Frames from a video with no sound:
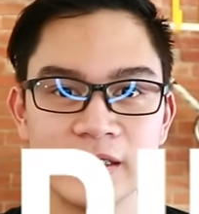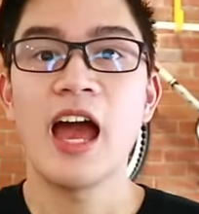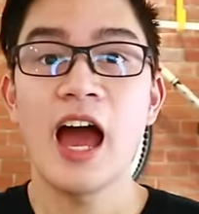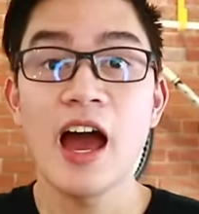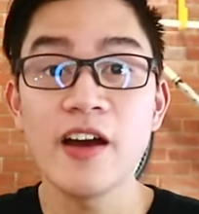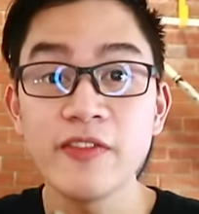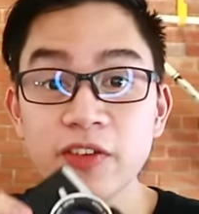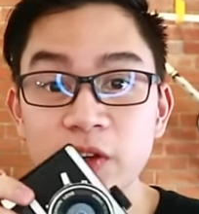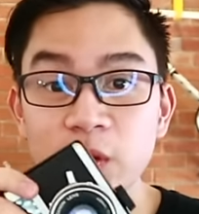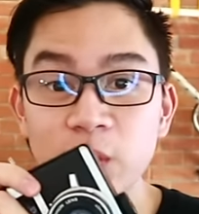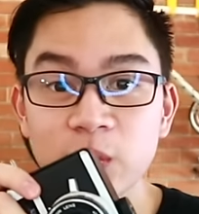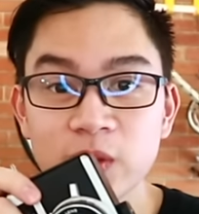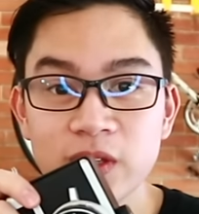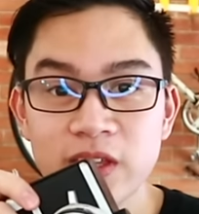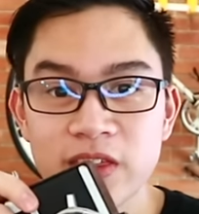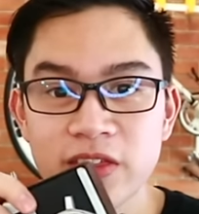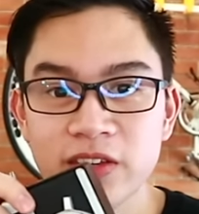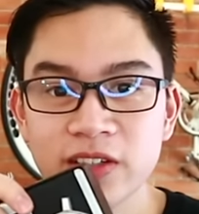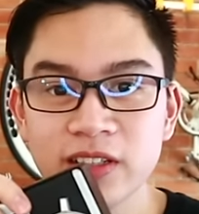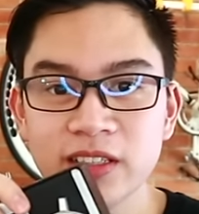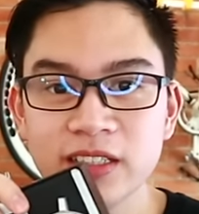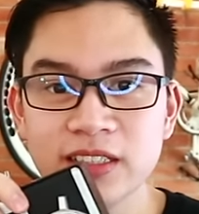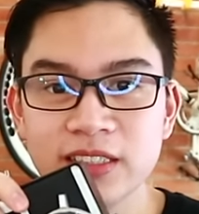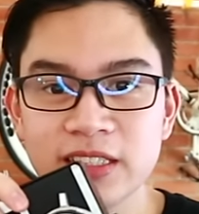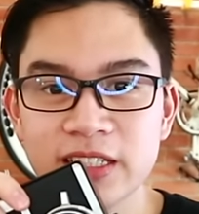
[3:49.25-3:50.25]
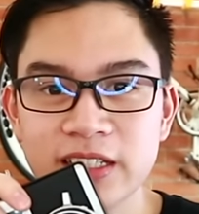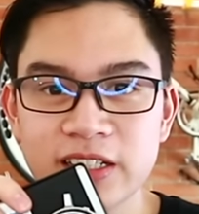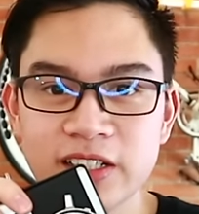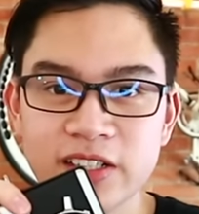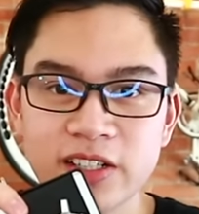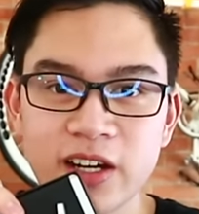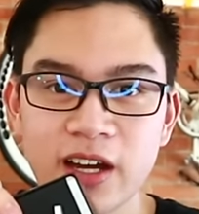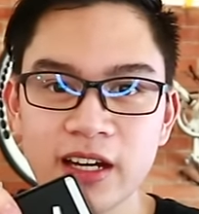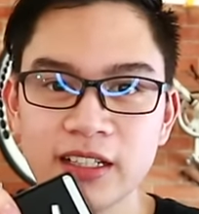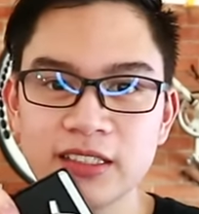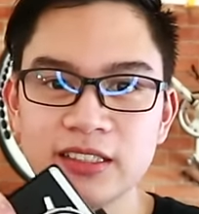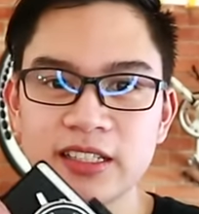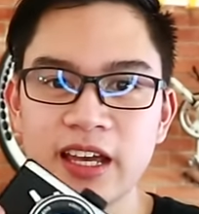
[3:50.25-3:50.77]
Having only 36
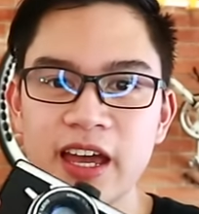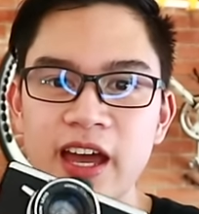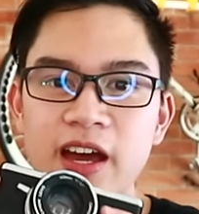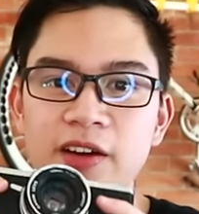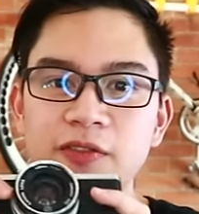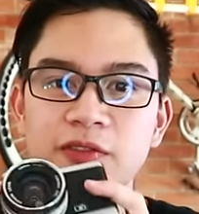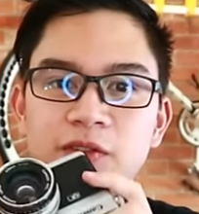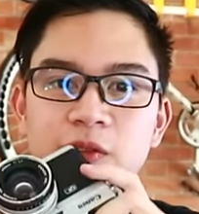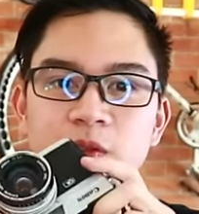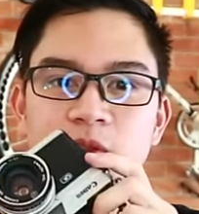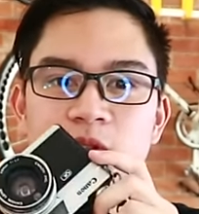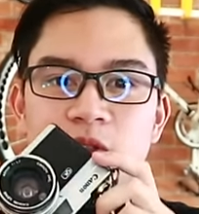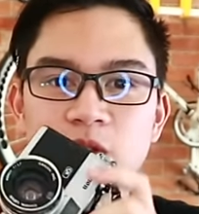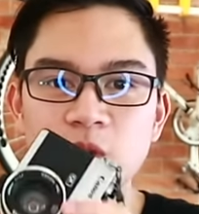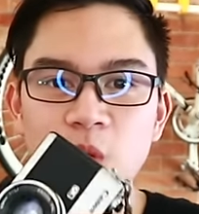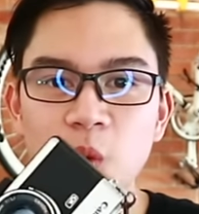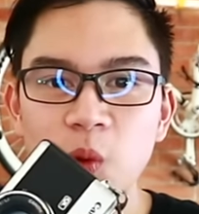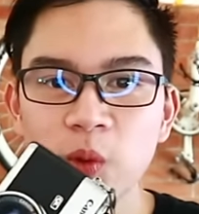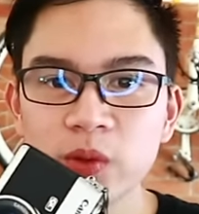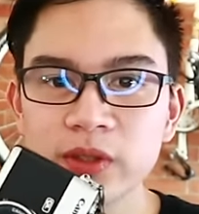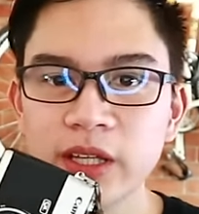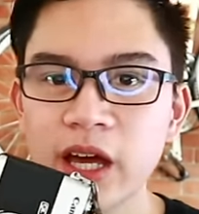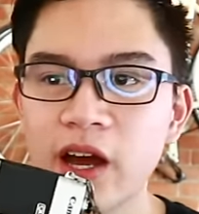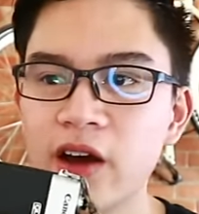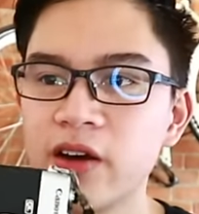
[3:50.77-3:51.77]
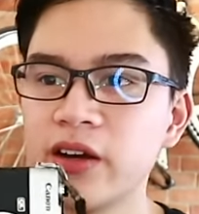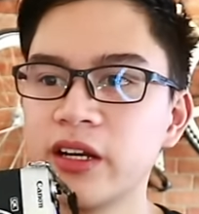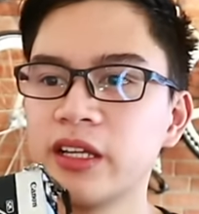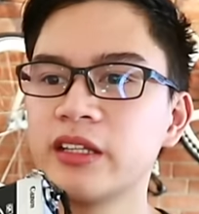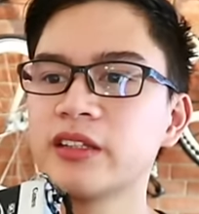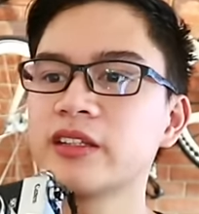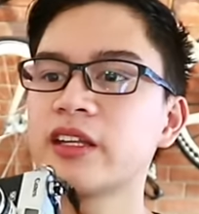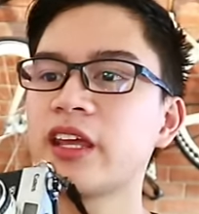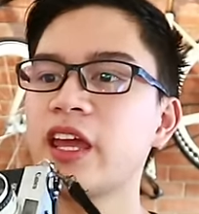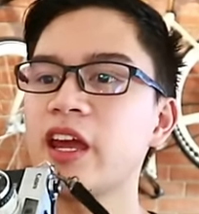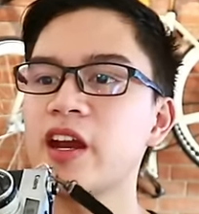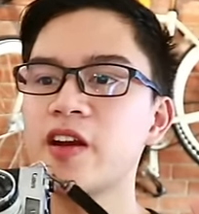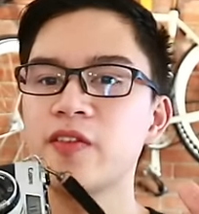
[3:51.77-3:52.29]
shots, I have to slow down
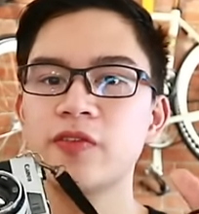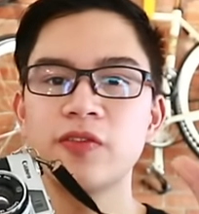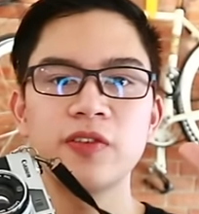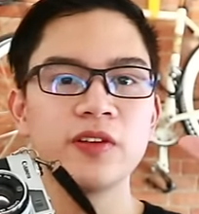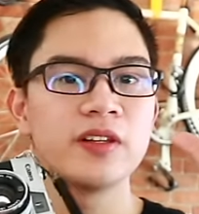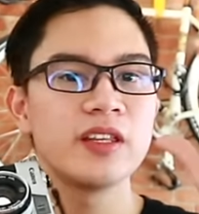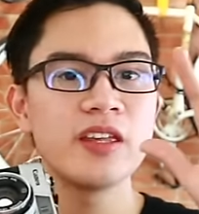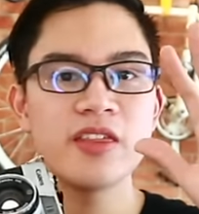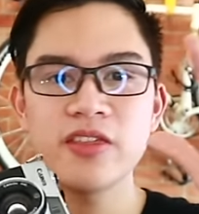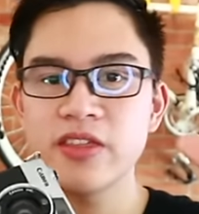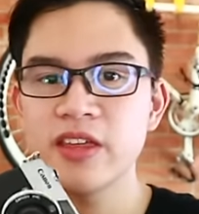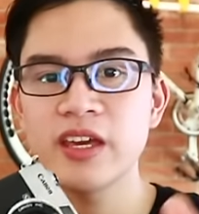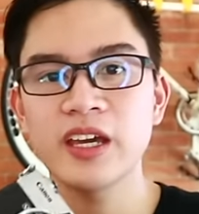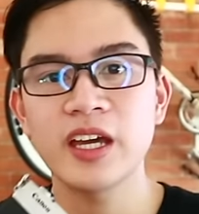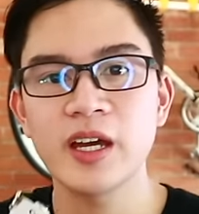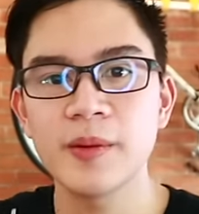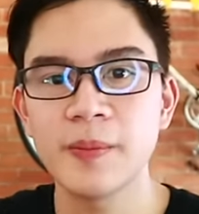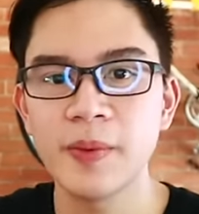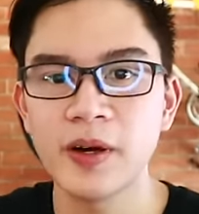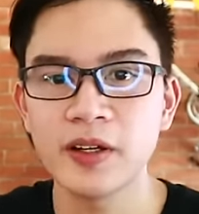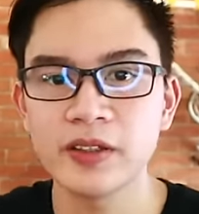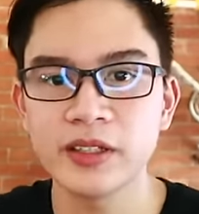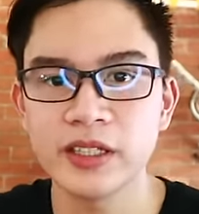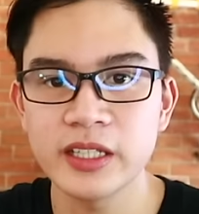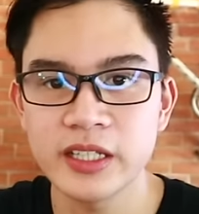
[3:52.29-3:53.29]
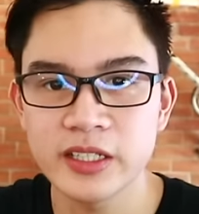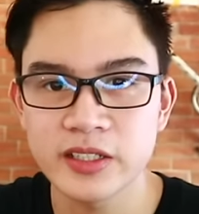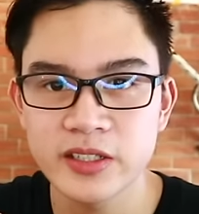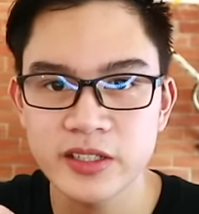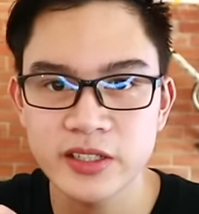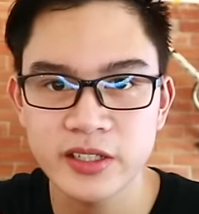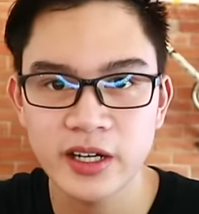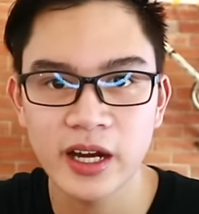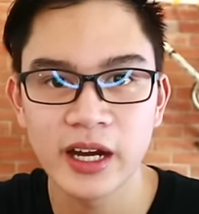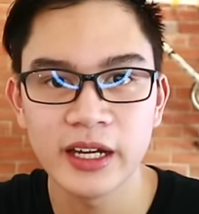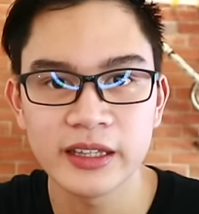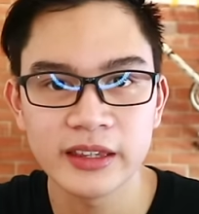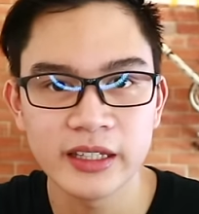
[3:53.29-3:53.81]
and carefully think about each
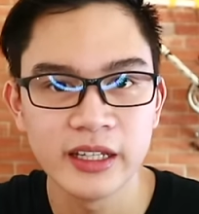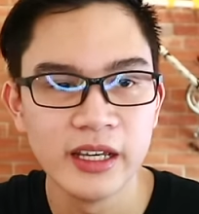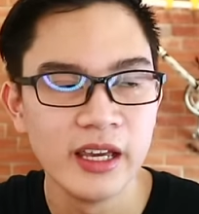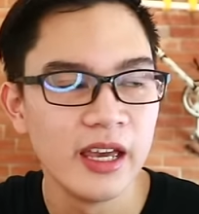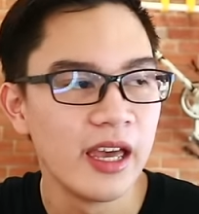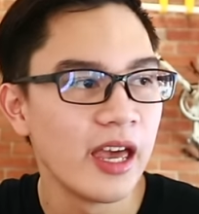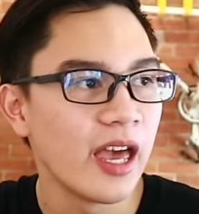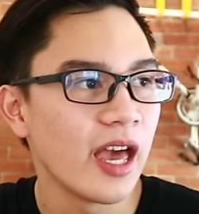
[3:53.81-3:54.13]
shot.